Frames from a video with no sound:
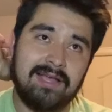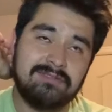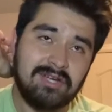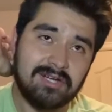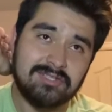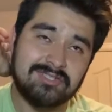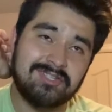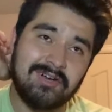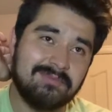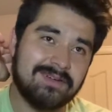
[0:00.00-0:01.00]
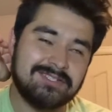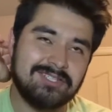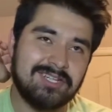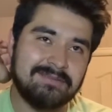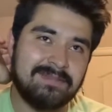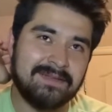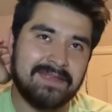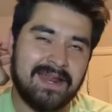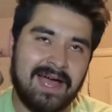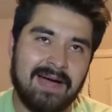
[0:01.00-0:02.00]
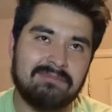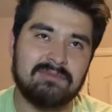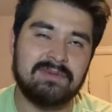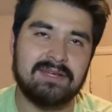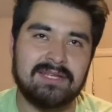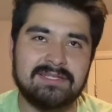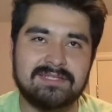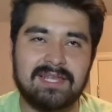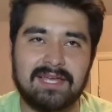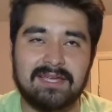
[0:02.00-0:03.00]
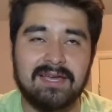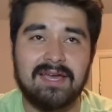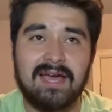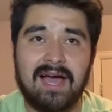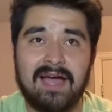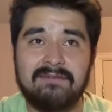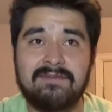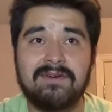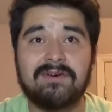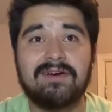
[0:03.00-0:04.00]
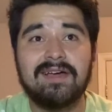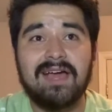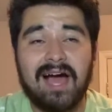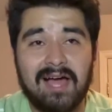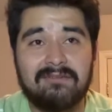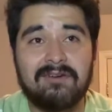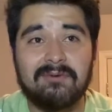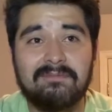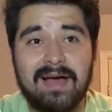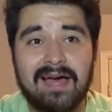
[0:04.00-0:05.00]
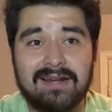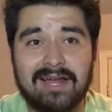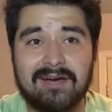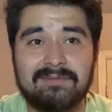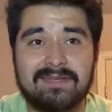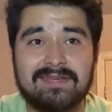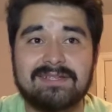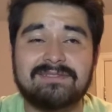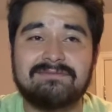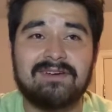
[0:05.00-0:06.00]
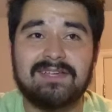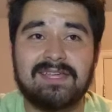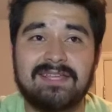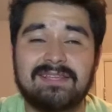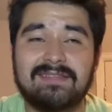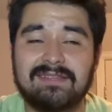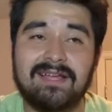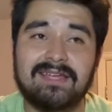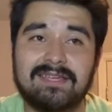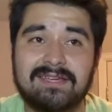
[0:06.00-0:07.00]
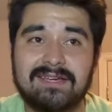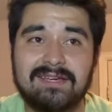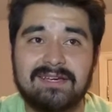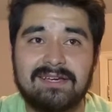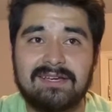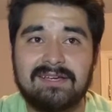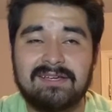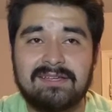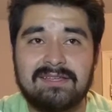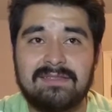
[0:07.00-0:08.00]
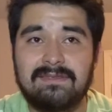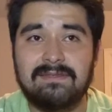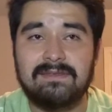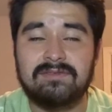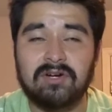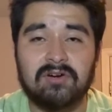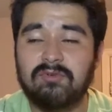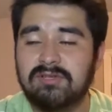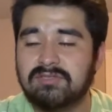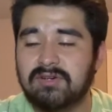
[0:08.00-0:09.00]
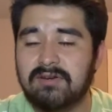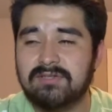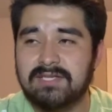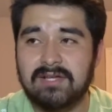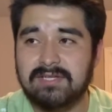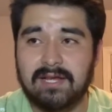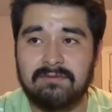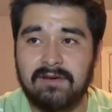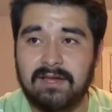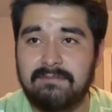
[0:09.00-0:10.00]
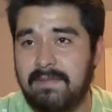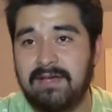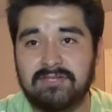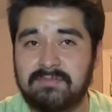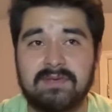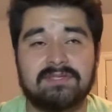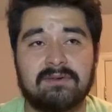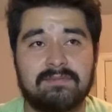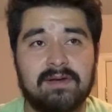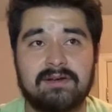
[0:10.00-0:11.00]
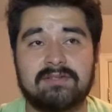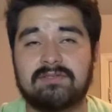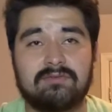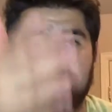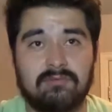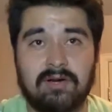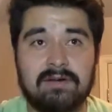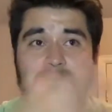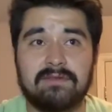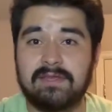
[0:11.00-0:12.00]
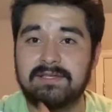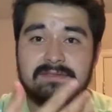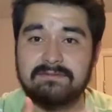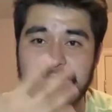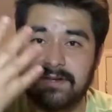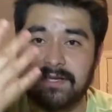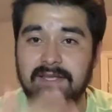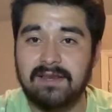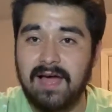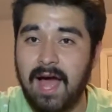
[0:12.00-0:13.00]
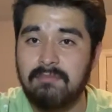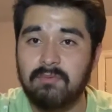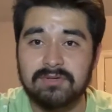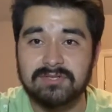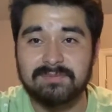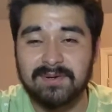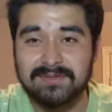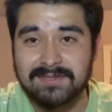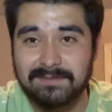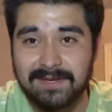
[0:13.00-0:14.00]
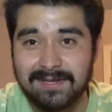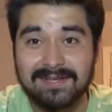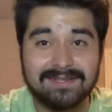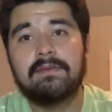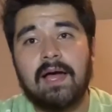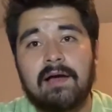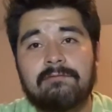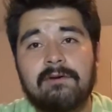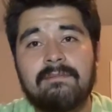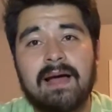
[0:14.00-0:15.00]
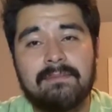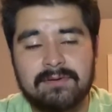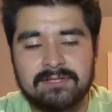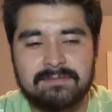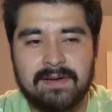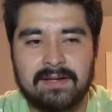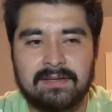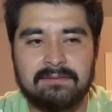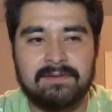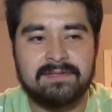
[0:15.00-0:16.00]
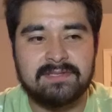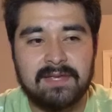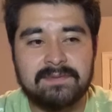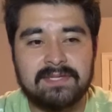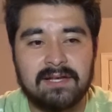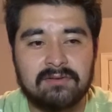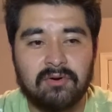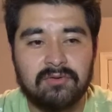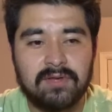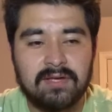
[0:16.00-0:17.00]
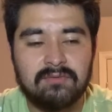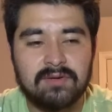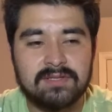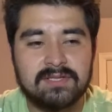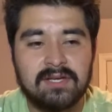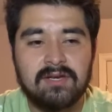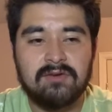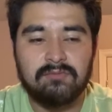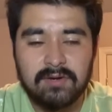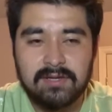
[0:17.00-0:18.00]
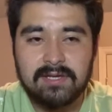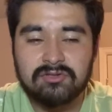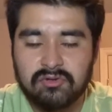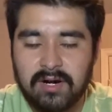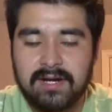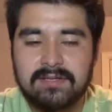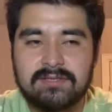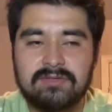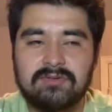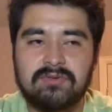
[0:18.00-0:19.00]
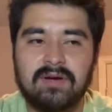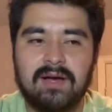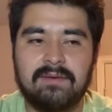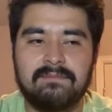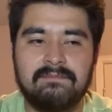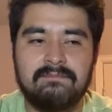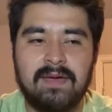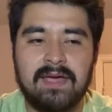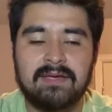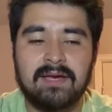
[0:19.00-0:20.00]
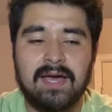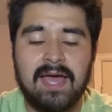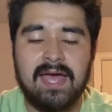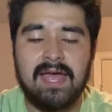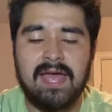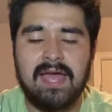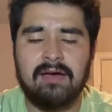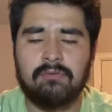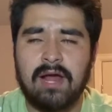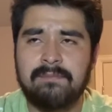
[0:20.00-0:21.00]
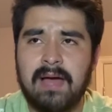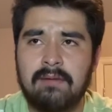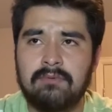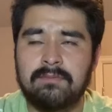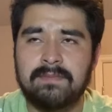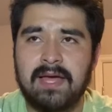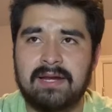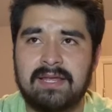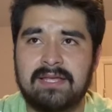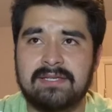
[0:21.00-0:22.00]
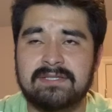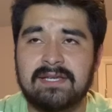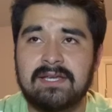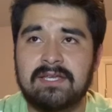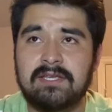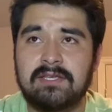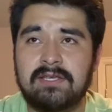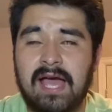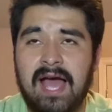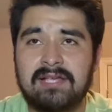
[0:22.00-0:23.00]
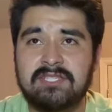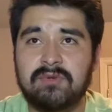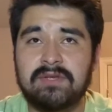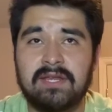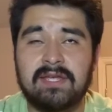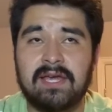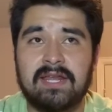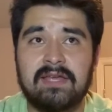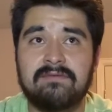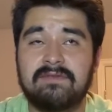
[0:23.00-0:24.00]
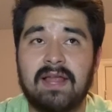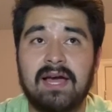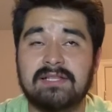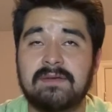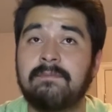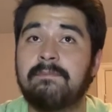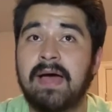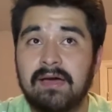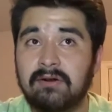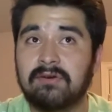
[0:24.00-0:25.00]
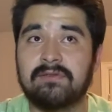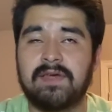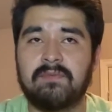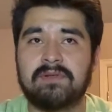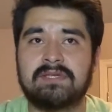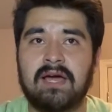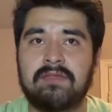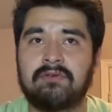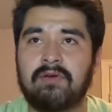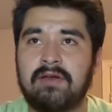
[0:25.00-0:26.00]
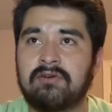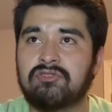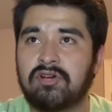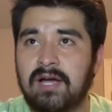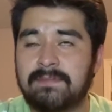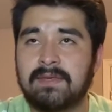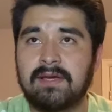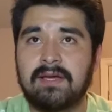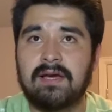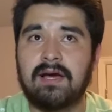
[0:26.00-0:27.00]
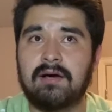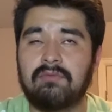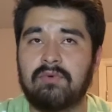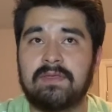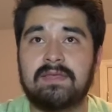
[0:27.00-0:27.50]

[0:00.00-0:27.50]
talked so much shit about that album, and it's like I feel bad now, because fucking like Turquoise Tornado sounds like a fucking masterpiece compared to whatever this fucking album was supposed to be. Now, from my perspective, it seems that GoldLink was really trying to make a rap album that is as unique and if not better than what Tyler Creator dropped with